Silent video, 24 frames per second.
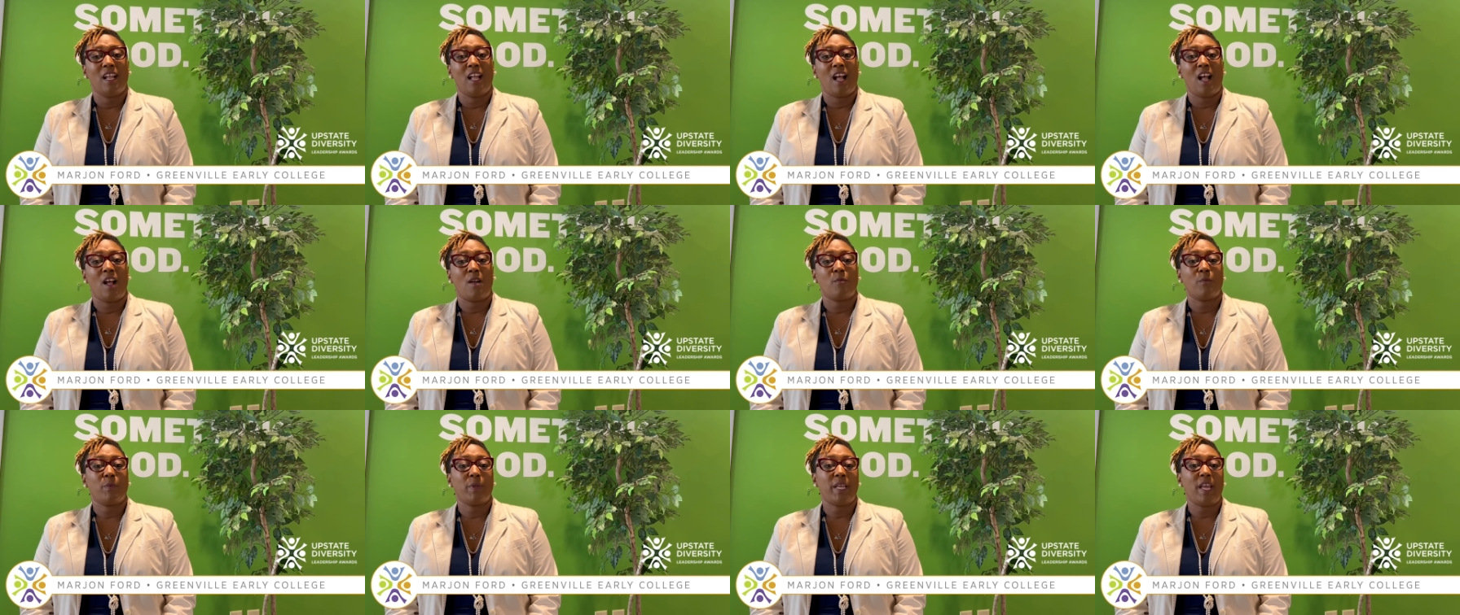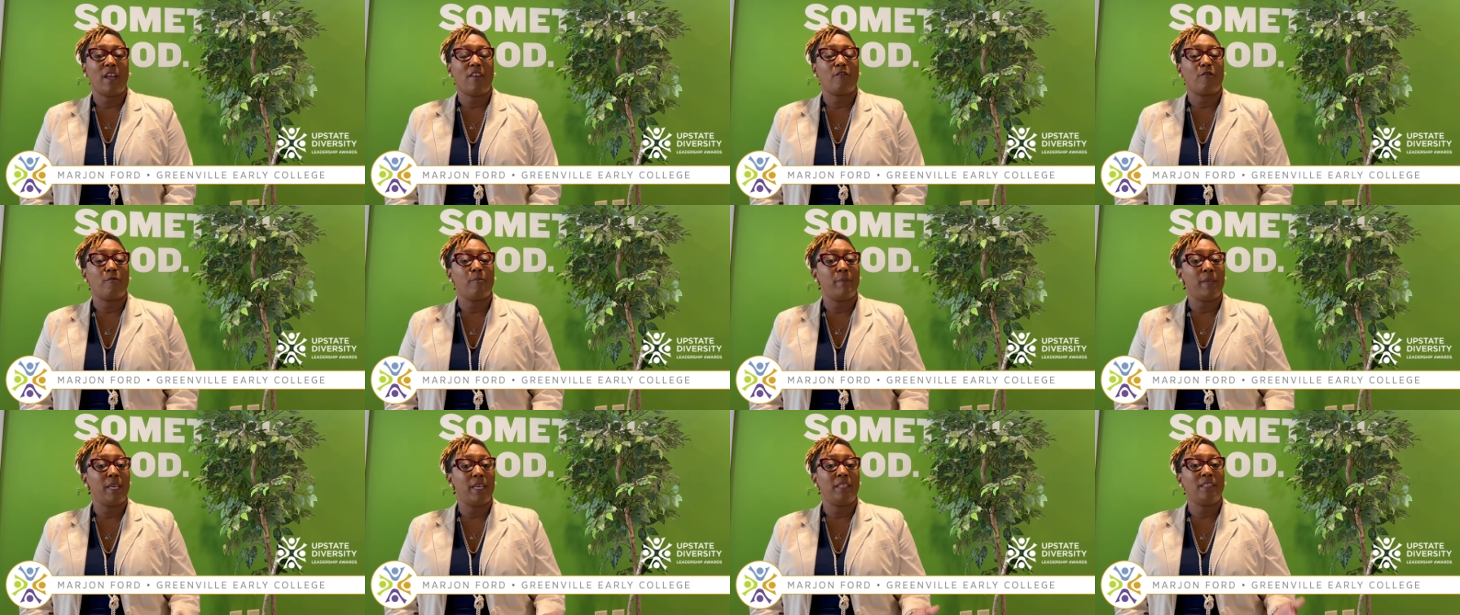Um, we
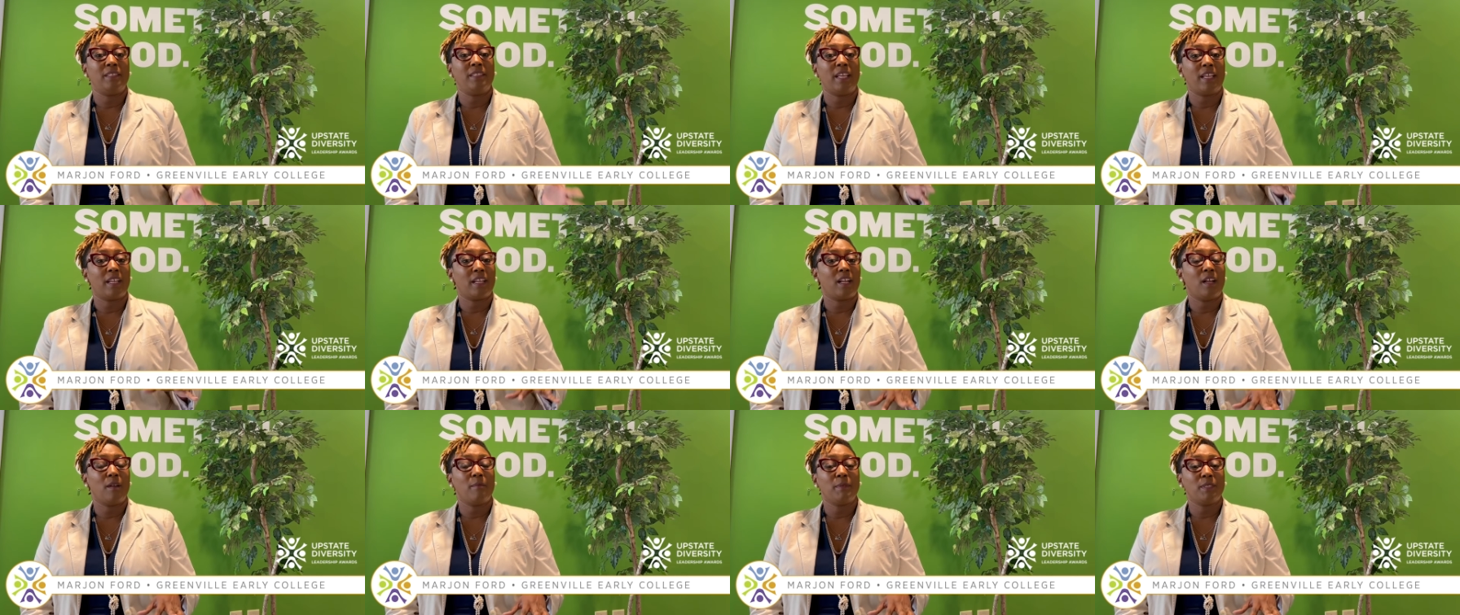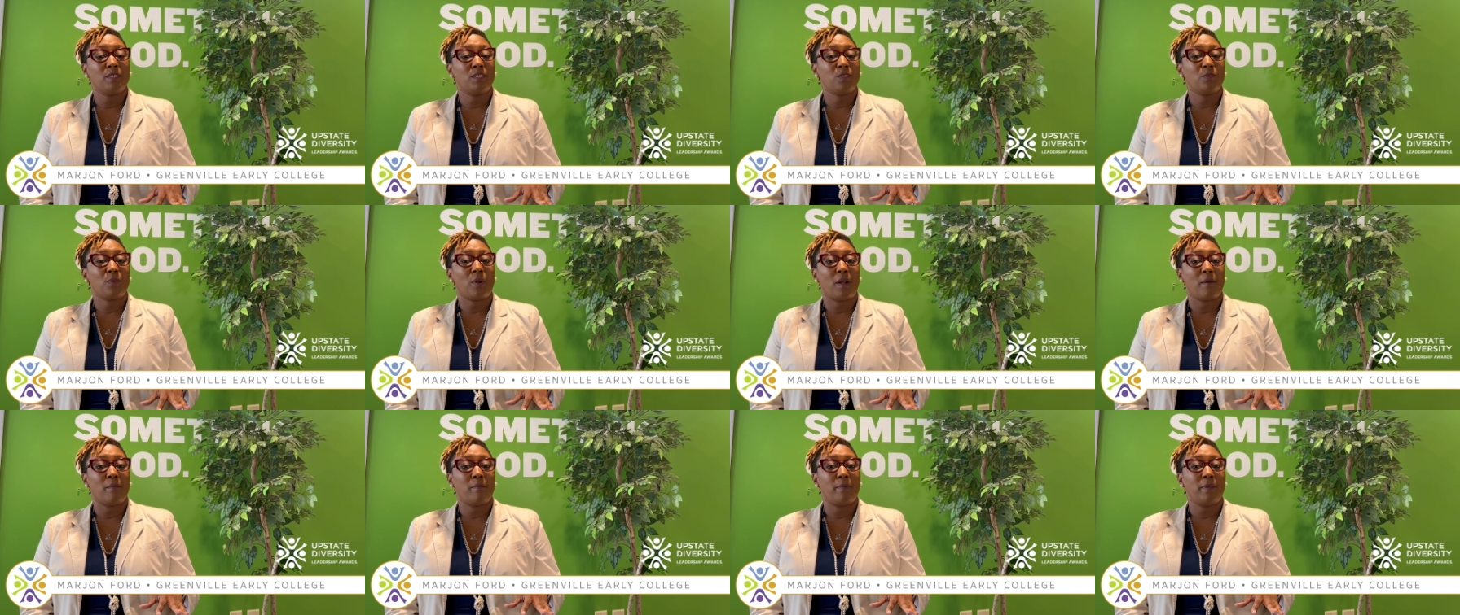have men that come into our